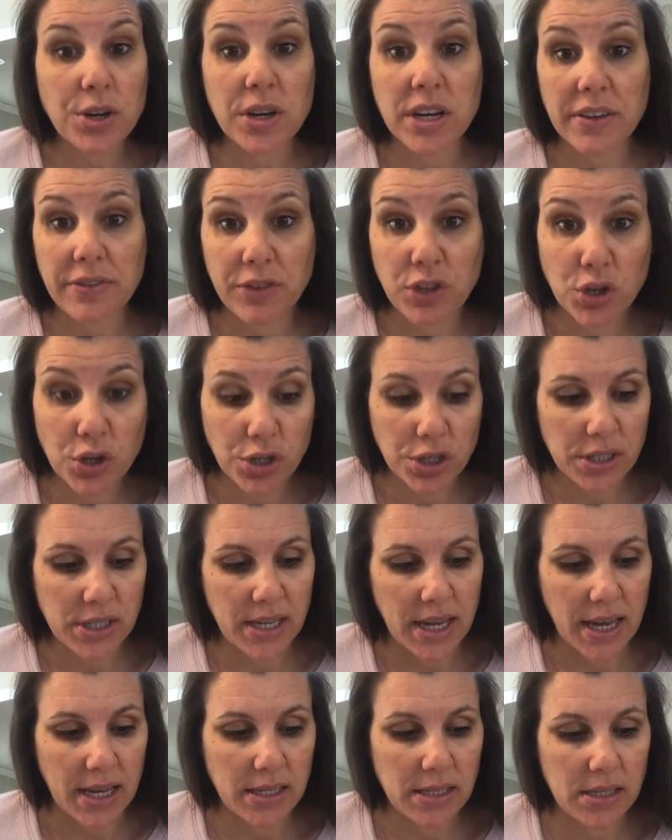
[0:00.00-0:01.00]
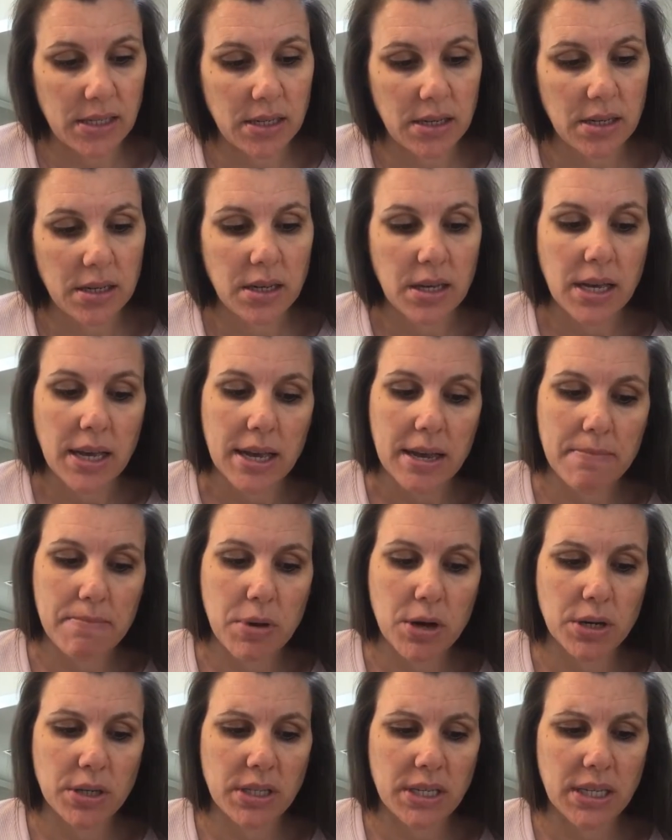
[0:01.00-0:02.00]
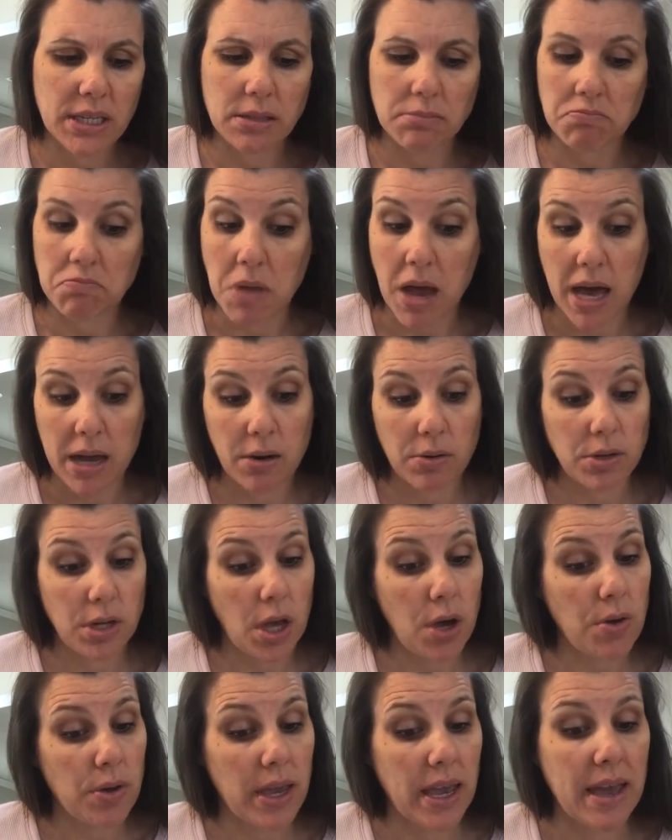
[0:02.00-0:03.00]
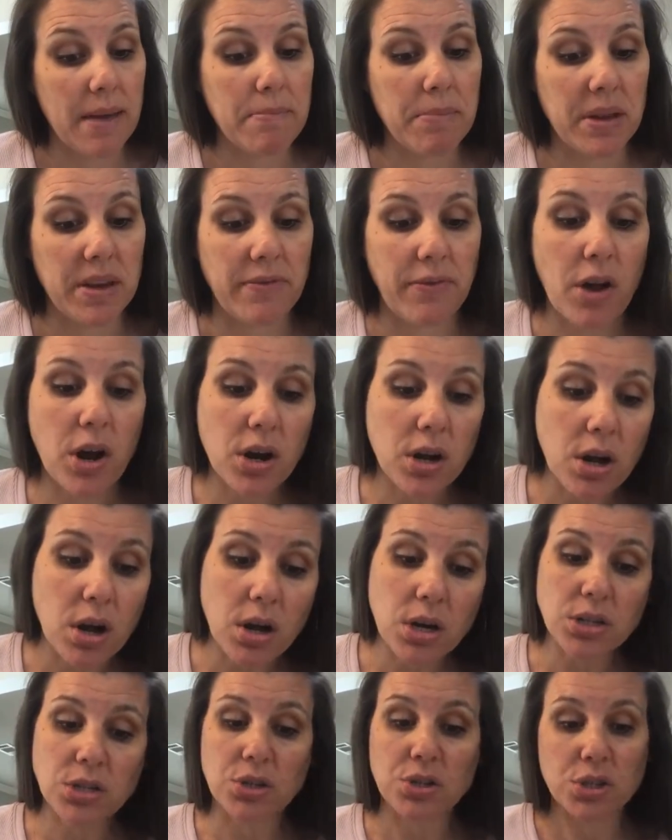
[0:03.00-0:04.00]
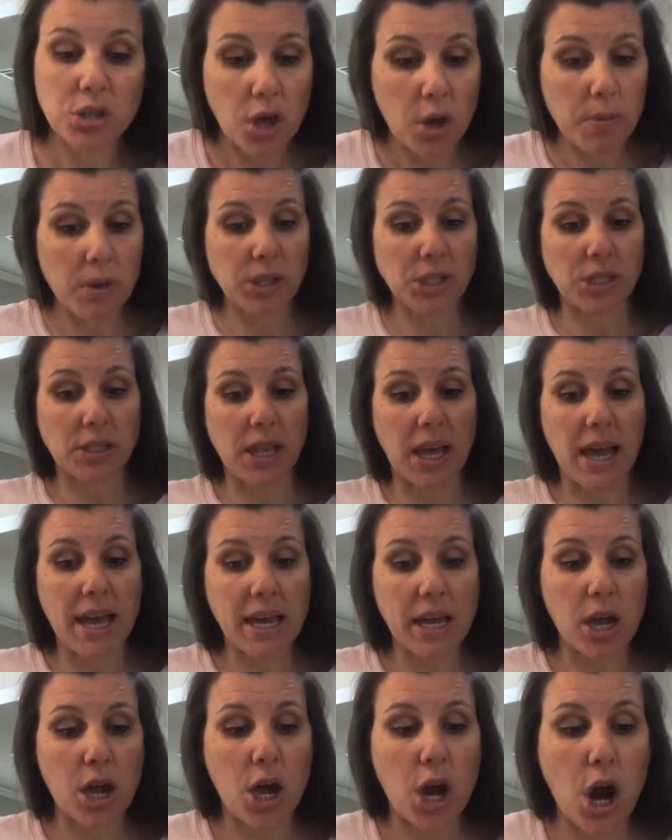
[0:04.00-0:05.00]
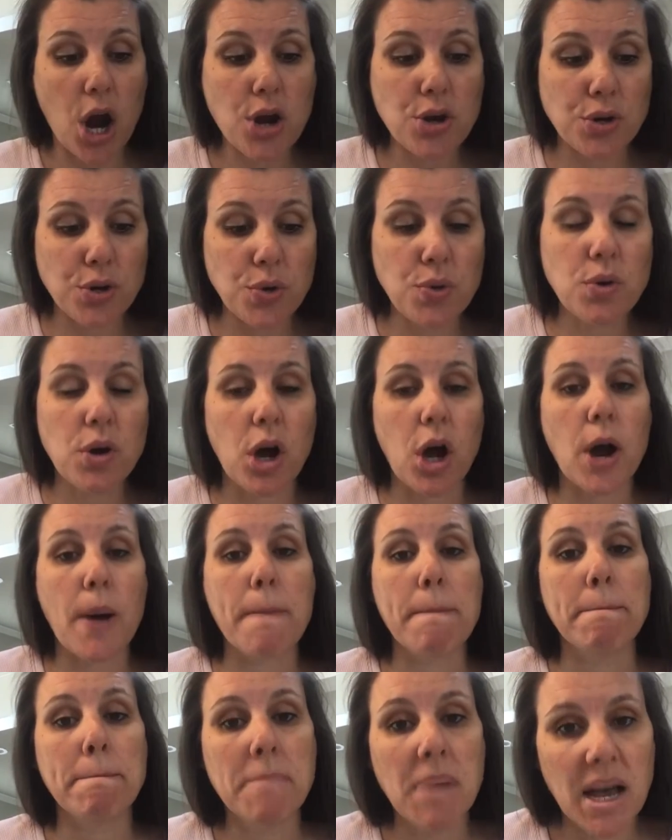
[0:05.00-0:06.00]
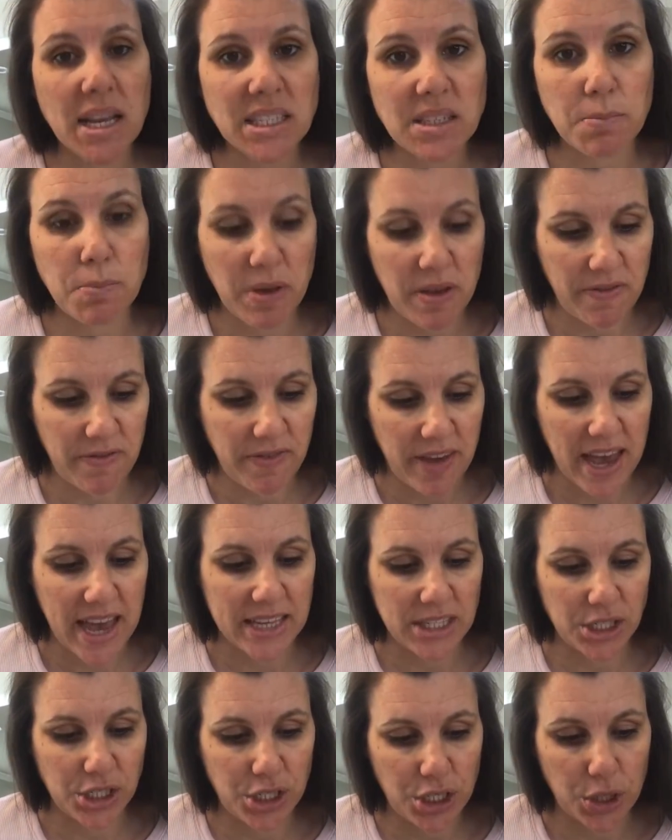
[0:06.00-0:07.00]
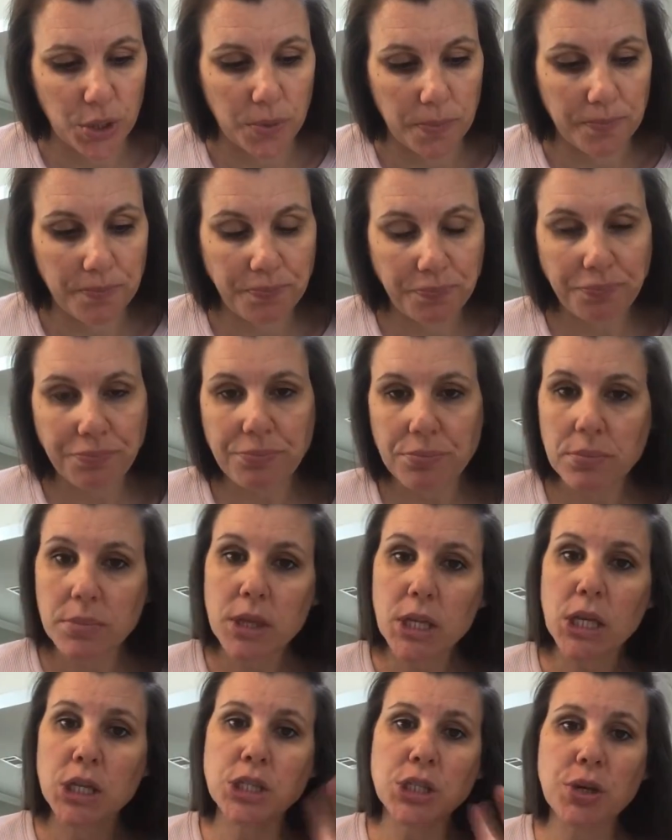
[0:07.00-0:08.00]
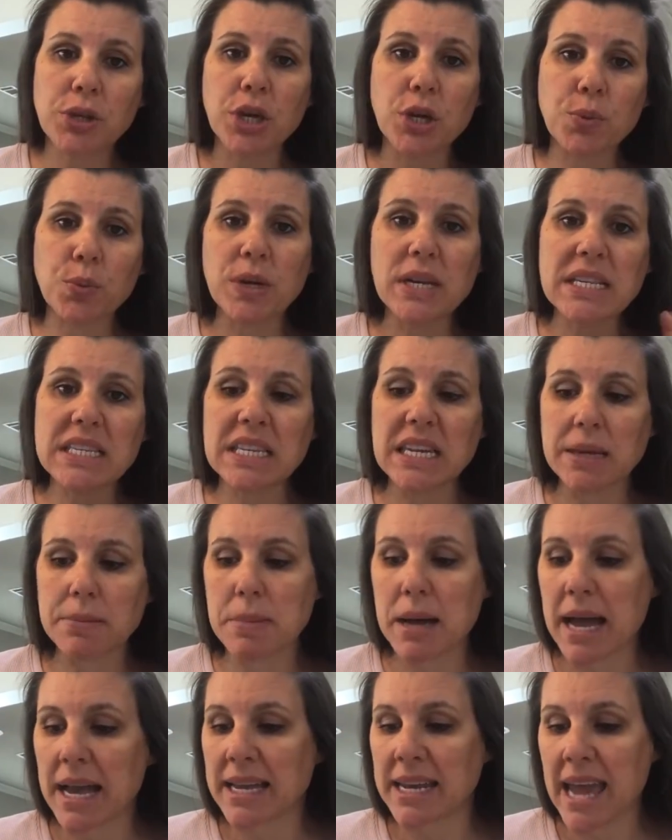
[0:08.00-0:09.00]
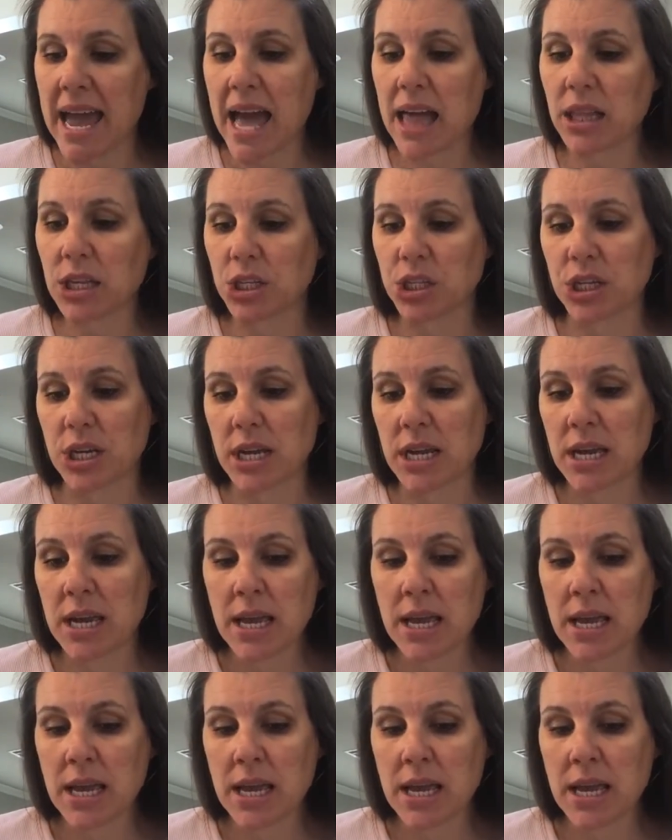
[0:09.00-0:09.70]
if yours does. And Bert says, I don't know yet, but if our cars are so much alike, our new car must be fast too. So they're reasoning by analogy.